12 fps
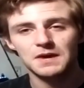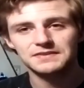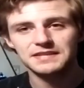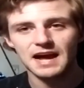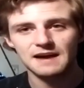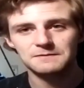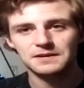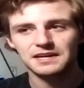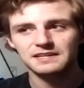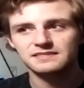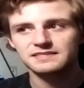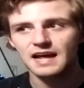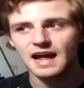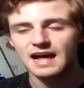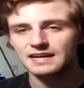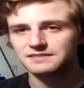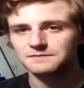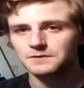but the Africans
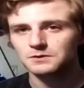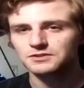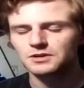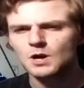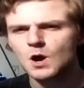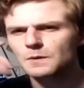has a filter.